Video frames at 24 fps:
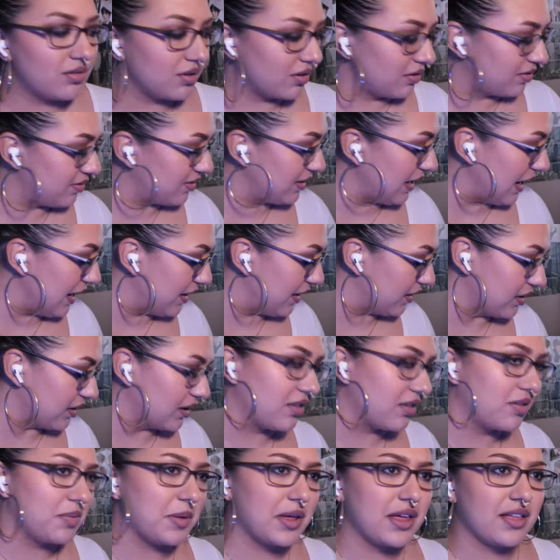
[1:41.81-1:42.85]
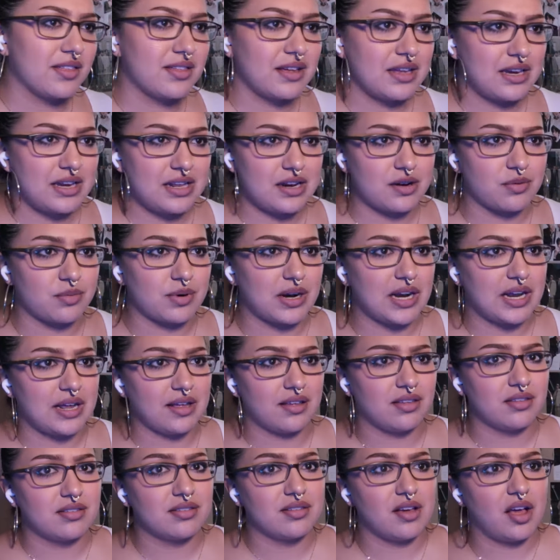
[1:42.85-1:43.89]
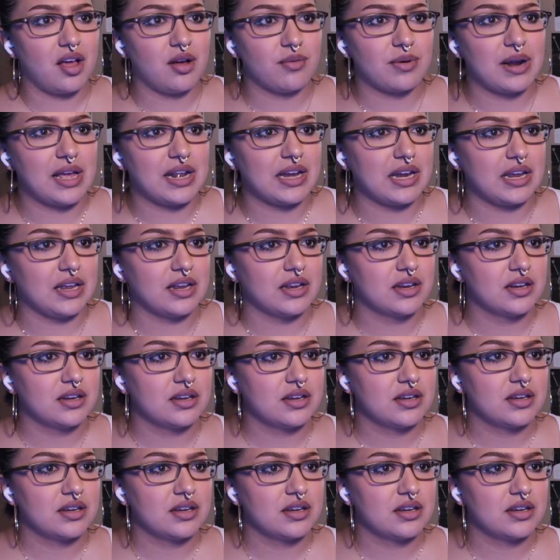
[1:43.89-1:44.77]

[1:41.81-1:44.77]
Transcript: her stylist? Because they need a raise already.